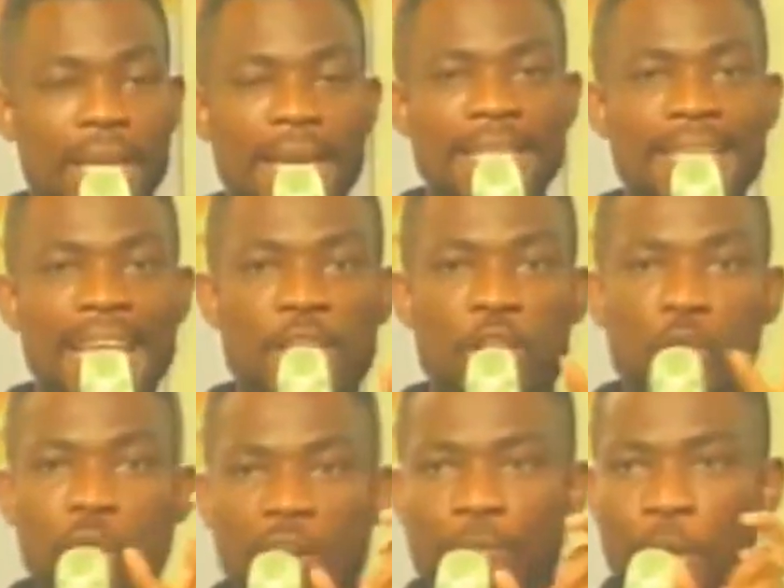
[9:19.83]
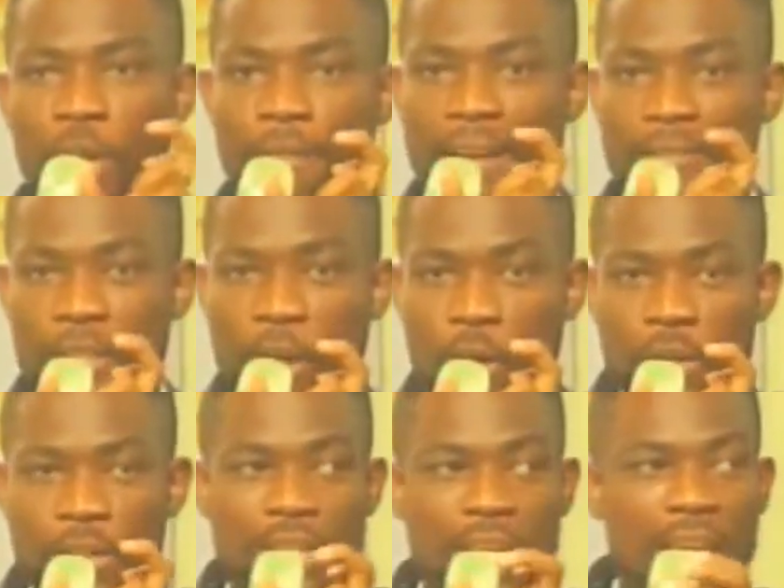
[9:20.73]
it takes 12.5
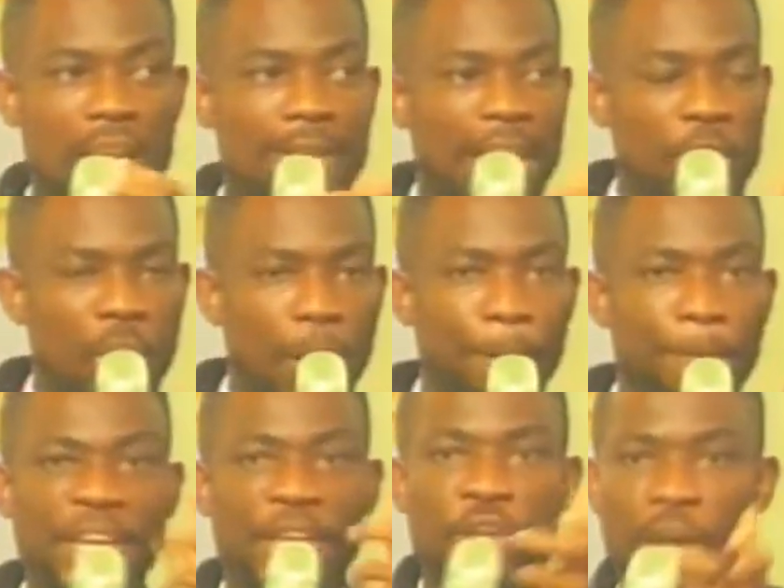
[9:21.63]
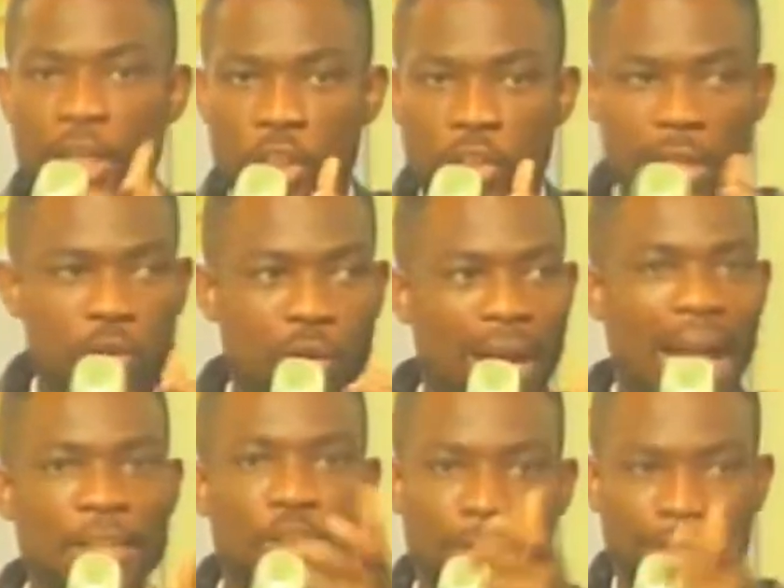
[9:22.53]
seconds. If I don't pick your interest or
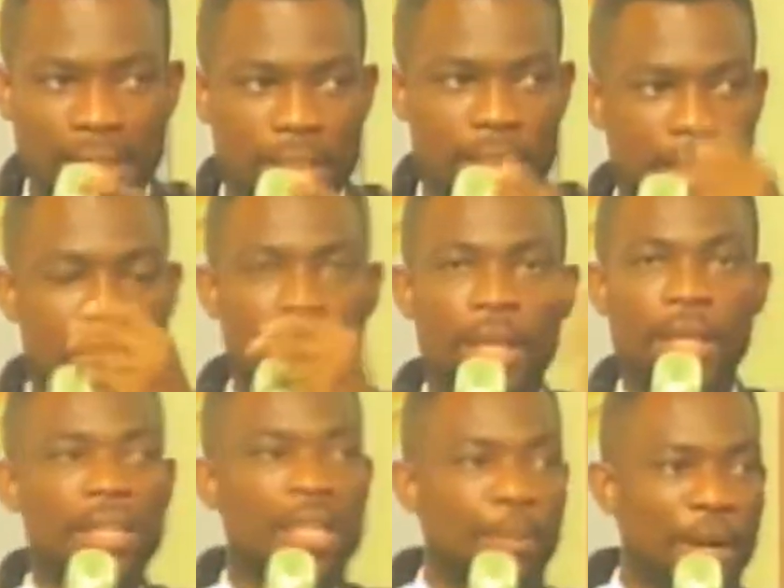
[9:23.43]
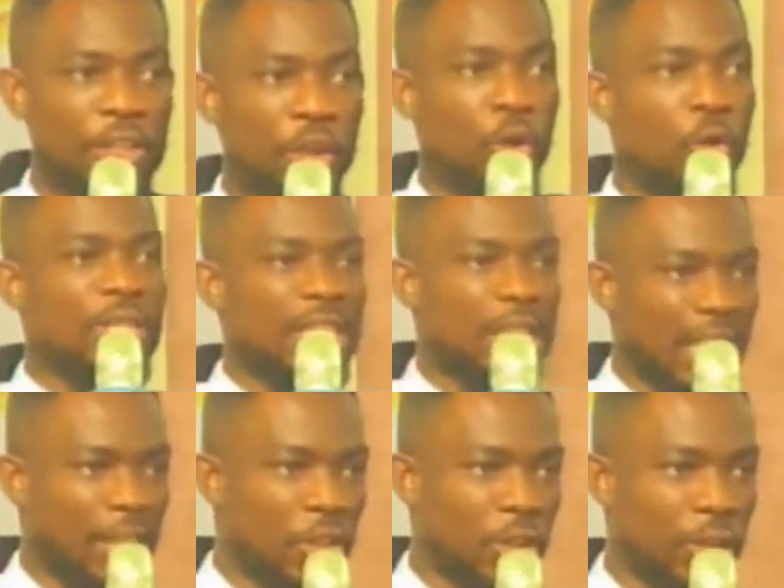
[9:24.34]
catch your fancy, the person loses
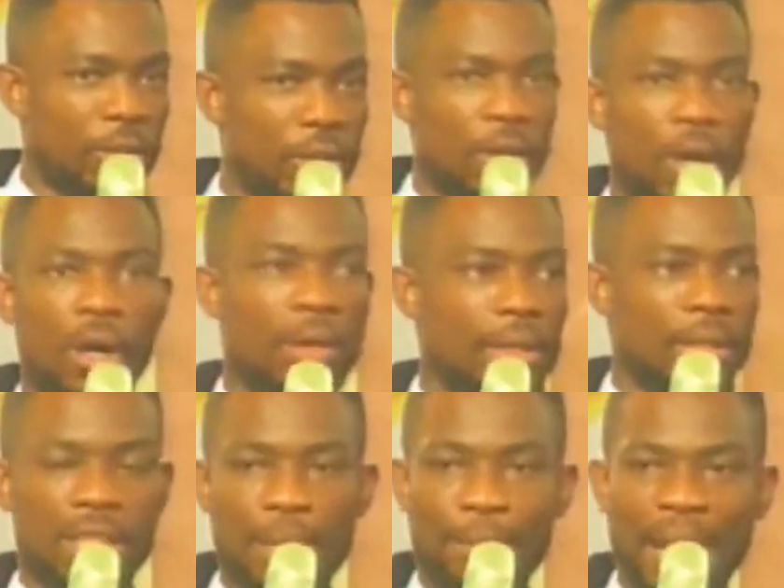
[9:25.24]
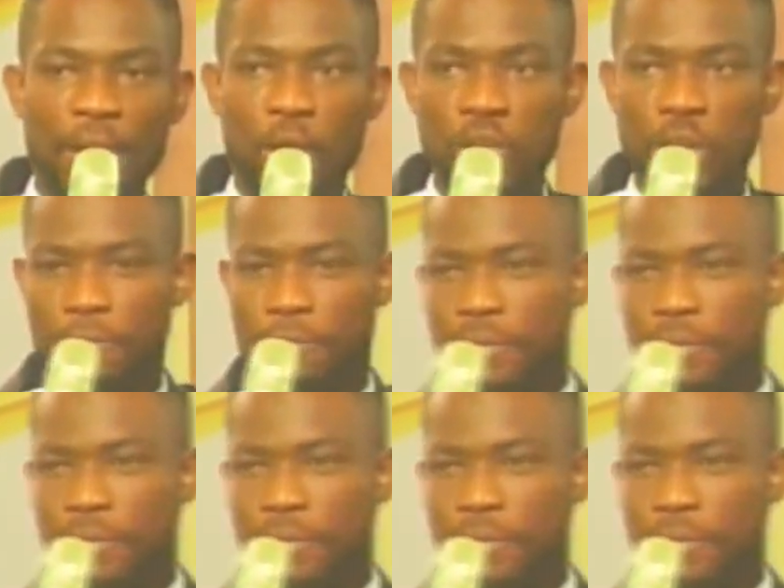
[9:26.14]
attention. Mind goes off.